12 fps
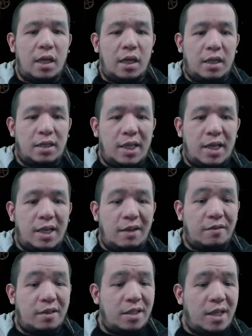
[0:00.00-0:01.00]
And then
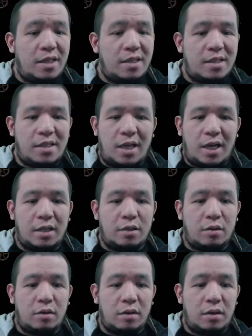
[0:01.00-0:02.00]
after this, I
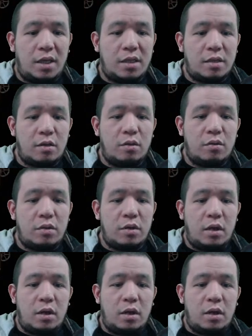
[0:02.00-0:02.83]
took this node